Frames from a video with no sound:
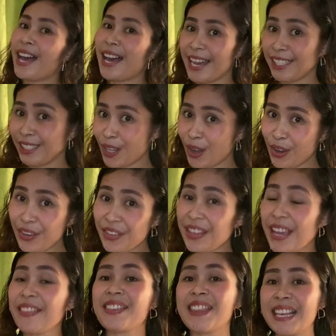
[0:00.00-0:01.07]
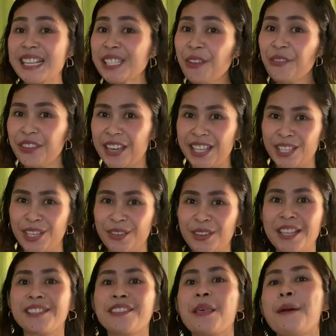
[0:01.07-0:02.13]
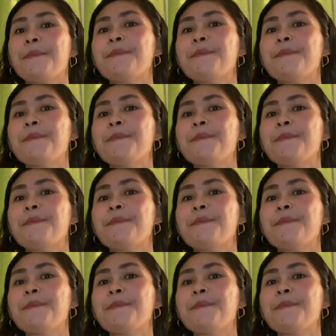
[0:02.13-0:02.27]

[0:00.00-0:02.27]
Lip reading: I know that this video is